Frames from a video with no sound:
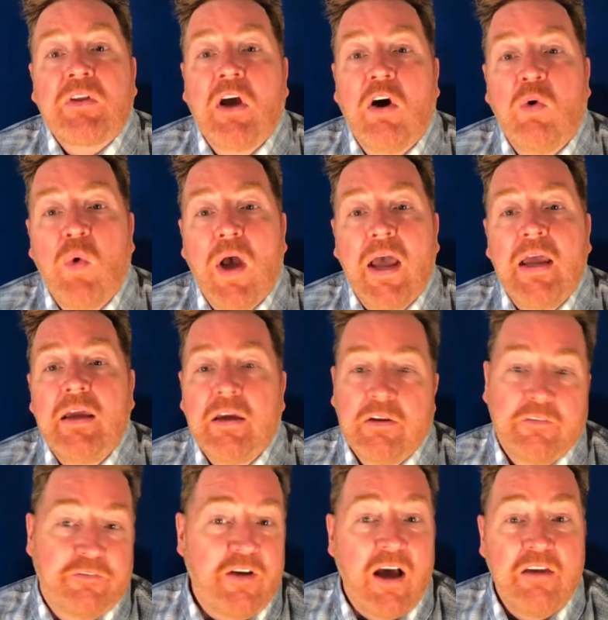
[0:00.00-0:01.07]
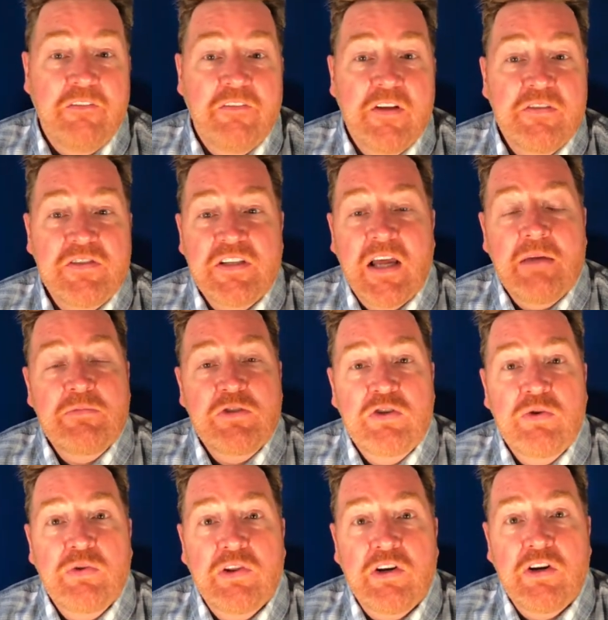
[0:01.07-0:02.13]
away, and 5/5 times
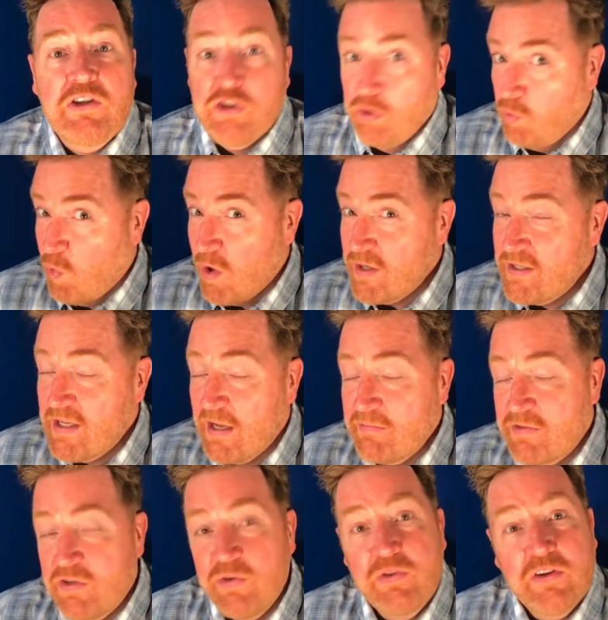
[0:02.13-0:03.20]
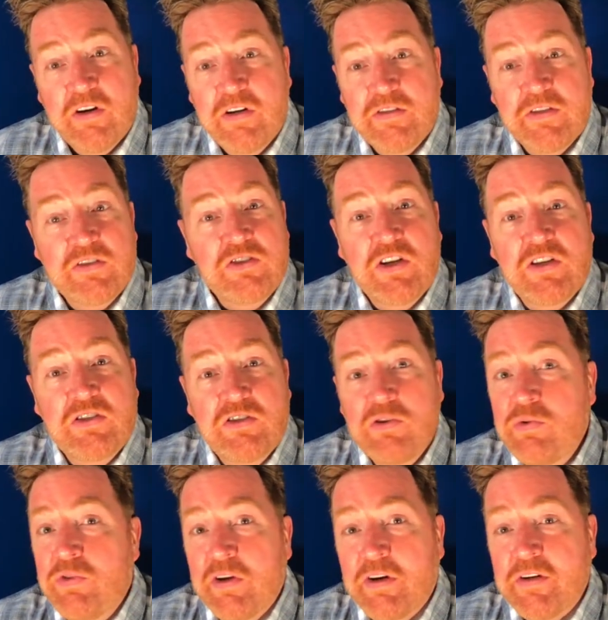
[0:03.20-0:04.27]
2/3 or 1 times 2/3 is just
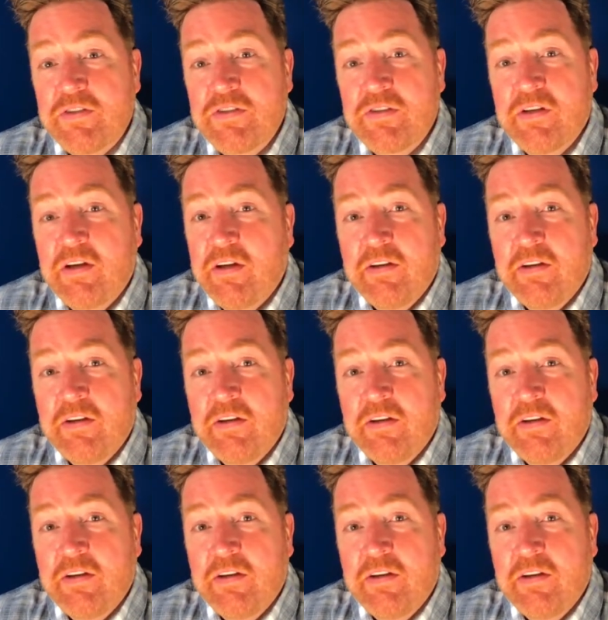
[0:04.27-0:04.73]
2/3.